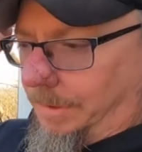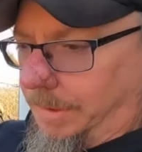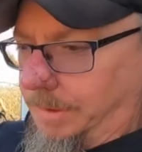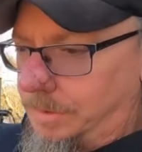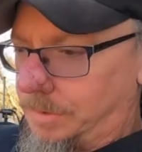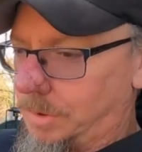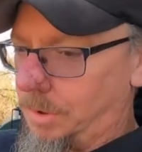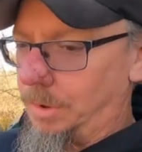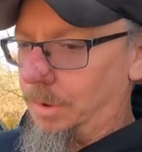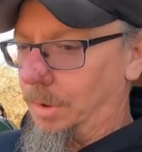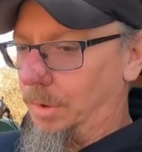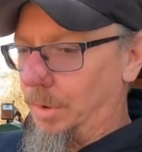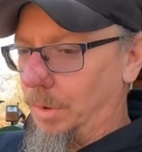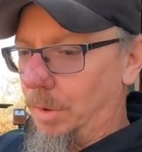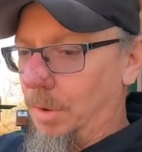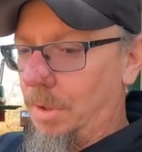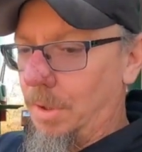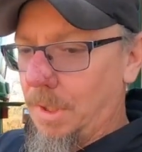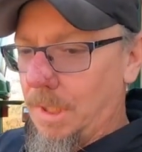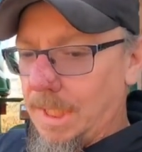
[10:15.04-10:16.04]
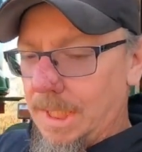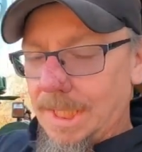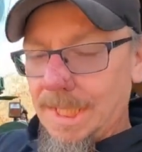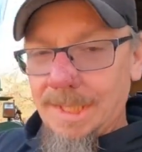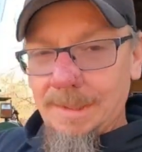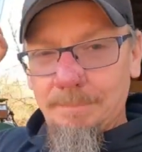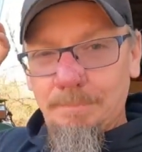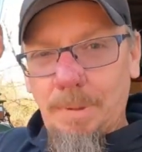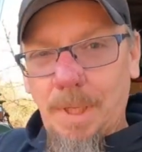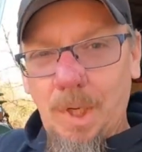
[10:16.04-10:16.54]
going to
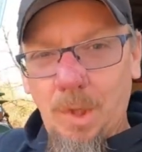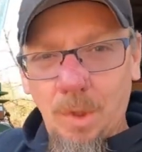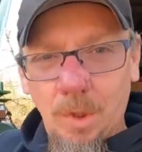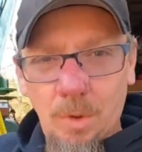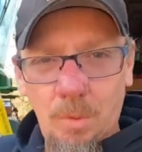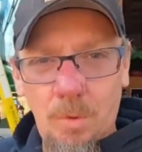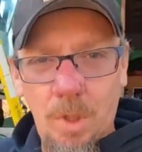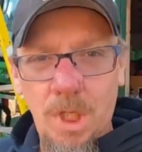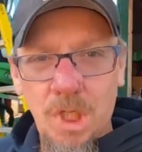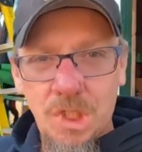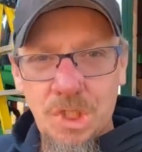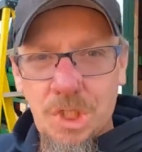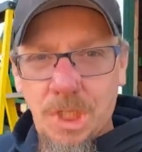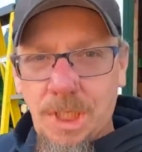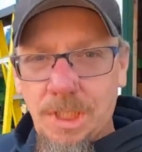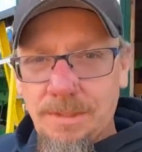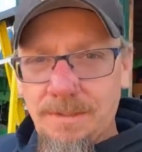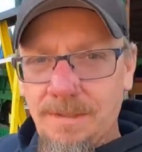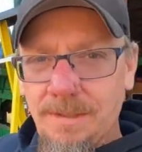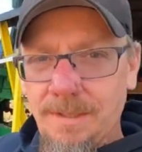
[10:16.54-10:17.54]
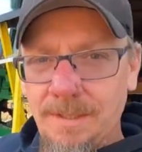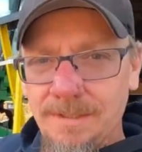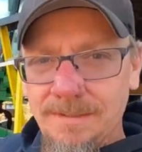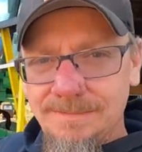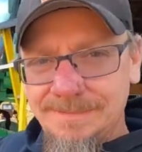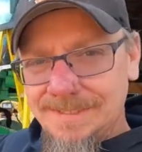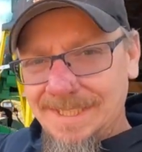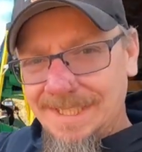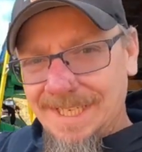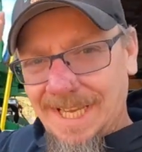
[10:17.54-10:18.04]
power wash it
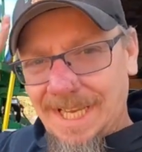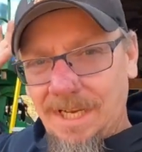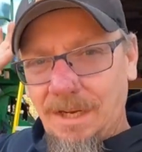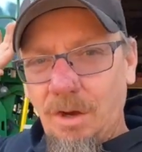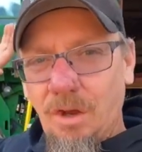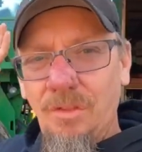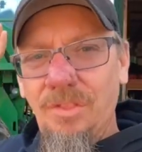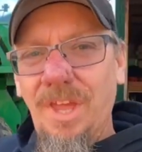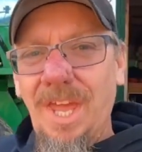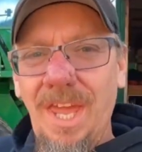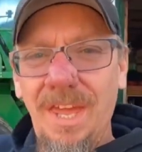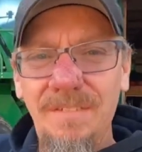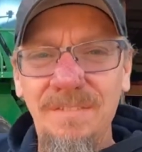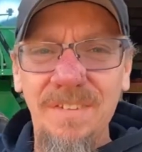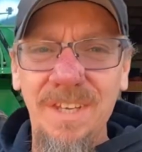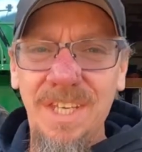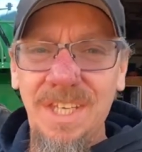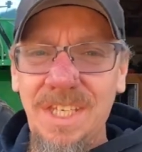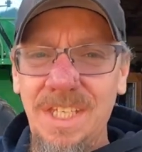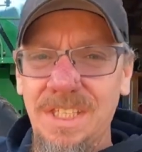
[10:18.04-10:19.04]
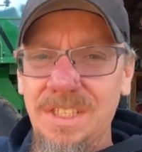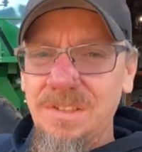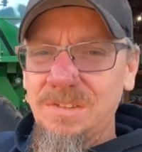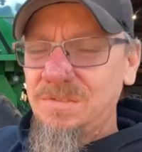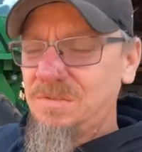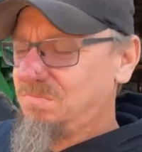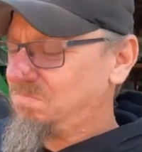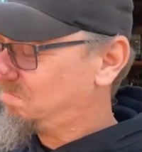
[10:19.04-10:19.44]
to knock all the heavy